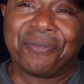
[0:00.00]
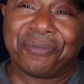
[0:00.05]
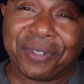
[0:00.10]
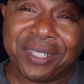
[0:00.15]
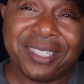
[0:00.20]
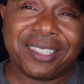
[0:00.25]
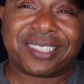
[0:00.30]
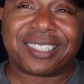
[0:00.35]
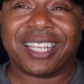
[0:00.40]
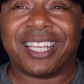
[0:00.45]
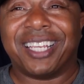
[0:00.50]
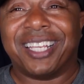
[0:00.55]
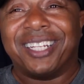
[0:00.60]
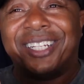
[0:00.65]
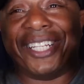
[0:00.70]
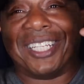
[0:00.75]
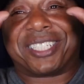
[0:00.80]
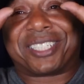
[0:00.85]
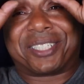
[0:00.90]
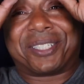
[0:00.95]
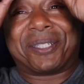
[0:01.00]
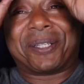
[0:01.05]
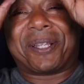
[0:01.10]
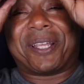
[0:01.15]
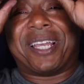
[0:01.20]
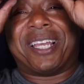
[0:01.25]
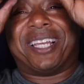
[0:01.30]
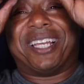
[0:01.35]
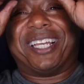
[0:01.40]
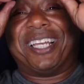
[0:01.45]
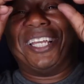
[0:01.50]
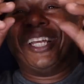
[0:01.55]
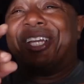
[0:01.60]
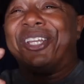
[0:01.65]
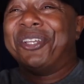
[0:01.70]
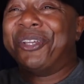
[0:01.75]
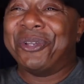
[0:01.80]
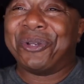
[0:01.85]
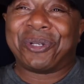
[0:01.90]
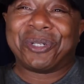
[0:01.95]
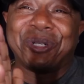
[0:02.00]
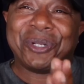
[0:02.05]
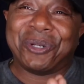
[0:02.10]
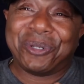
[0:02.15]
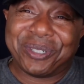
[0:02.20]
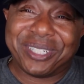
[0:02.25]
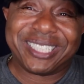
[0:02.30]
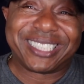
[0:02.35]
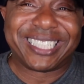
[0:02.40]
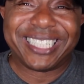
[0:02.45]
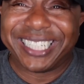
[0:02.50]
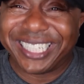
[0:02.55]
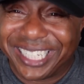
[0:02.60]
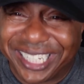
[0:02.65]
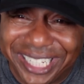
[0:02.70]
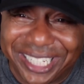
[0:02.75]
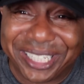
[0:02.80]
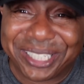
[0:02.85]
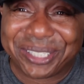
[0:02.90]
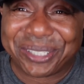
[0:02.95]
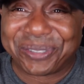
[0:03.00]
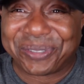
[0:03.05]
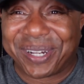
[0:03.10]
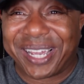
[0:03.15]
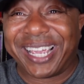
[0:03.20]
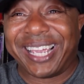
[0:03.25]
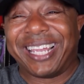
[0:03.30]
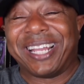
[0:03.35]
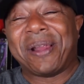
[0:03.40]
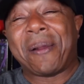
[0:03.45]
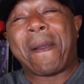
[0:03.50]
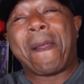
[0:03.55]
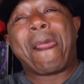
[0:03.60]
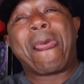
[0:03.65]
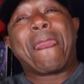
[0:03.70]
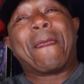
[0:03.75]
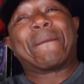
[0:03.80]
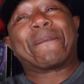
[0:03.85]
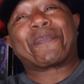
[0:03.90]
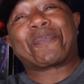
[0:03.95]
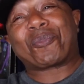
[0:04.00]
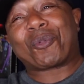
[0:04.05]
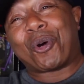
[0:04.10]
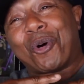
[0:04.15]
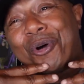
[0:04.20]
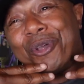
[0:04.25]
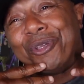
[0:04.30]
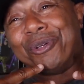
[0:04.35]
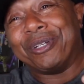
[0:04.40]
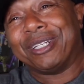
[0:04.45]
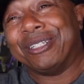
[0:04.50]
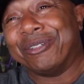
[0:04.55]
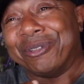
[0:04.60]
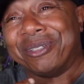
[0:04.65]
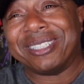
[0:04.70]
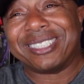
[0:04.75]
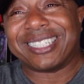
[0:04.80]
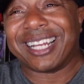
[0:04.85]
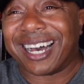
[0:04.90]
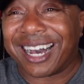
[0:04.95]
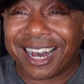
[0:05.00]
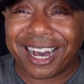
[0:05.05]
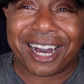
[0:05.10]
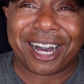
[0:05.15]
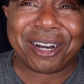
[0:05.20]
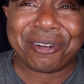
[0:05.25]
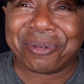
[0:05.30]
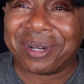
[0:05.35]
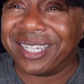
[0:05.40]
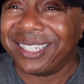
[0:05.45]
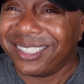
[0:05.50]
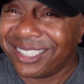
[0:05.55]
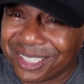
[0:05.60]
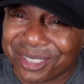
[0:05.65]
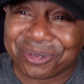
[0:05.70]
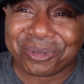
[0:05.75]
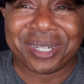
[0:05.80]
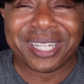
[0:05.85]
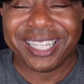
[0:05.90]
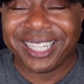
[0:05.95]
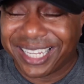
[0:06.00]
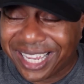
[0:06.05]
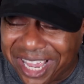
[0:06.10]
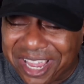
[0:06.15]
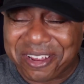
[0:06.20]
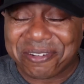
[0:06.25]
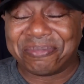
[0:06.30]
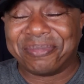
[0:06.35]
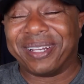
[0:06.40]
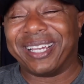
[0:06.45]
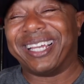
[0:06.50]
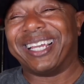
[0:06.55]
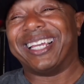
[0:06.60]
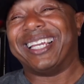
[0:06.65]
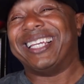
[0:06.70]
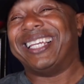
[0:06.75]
Please say, listen, you can do this the easy way, or you can do this the hard way. This way he at, man.